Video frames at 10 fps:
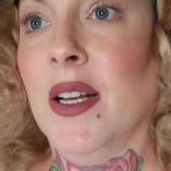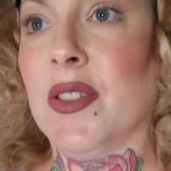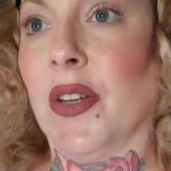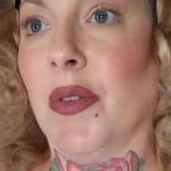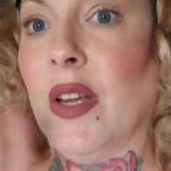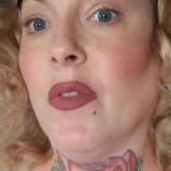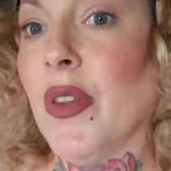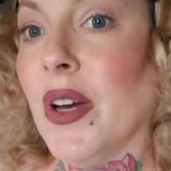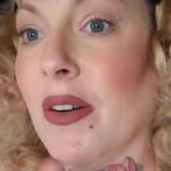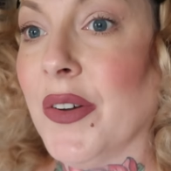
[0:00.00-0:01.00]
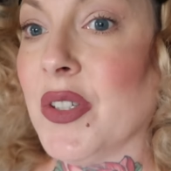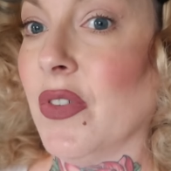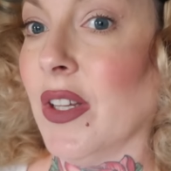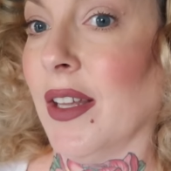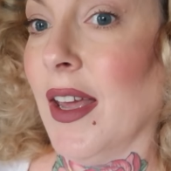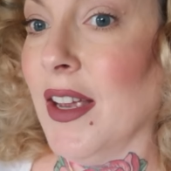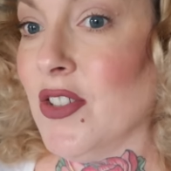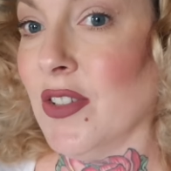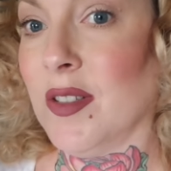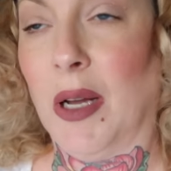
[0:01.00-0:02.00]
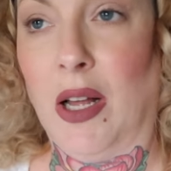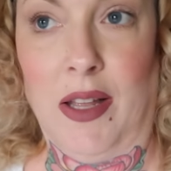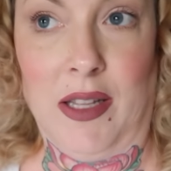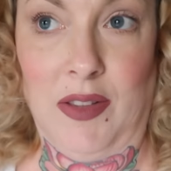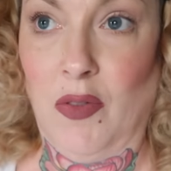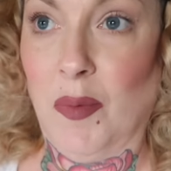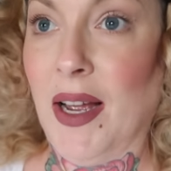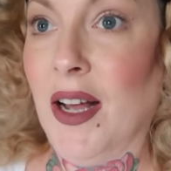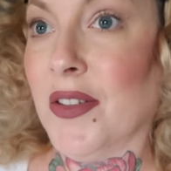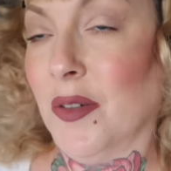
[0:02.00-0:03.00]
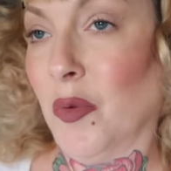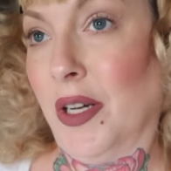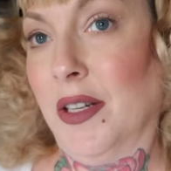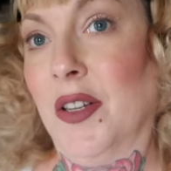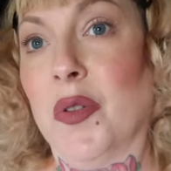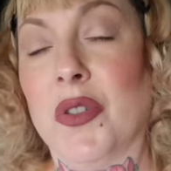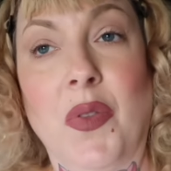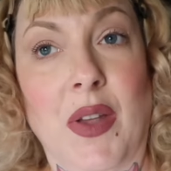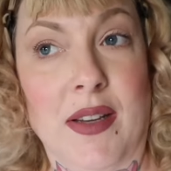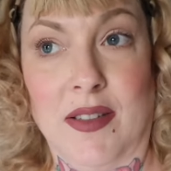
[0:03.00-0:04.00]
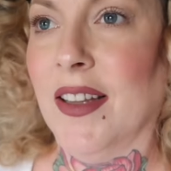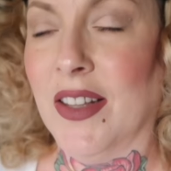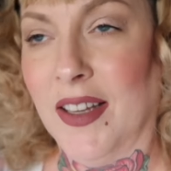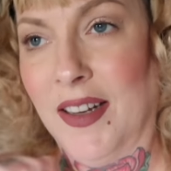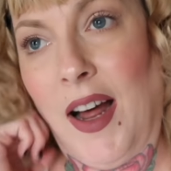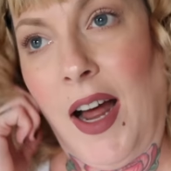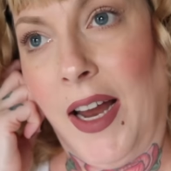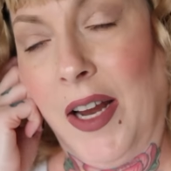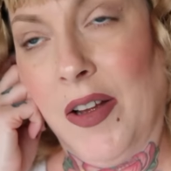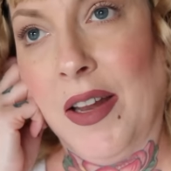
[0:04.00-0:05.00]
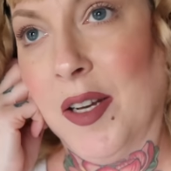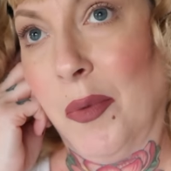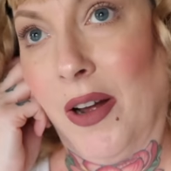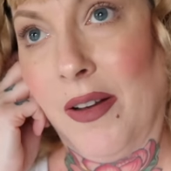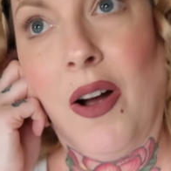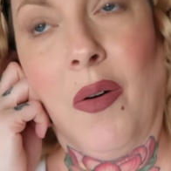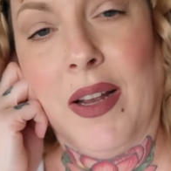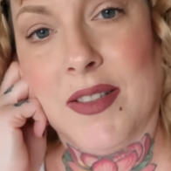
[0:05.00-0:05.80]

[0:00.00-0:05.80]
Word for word: So even though I was feeling anxious about like leaving my house and wanting to go do things and then I end up not going.